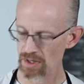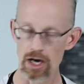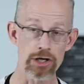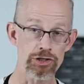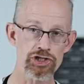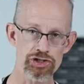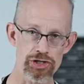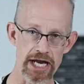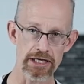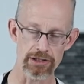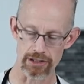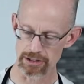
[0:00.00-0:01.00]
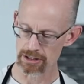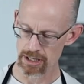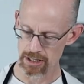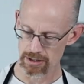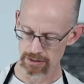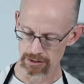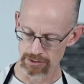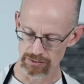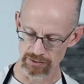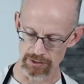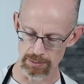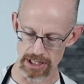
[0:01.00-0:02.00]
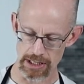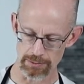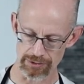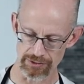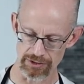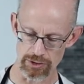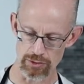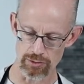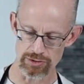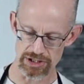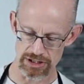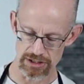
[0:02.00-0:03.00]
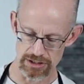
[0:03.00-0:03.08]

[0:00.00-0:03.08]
A strainer to be able to use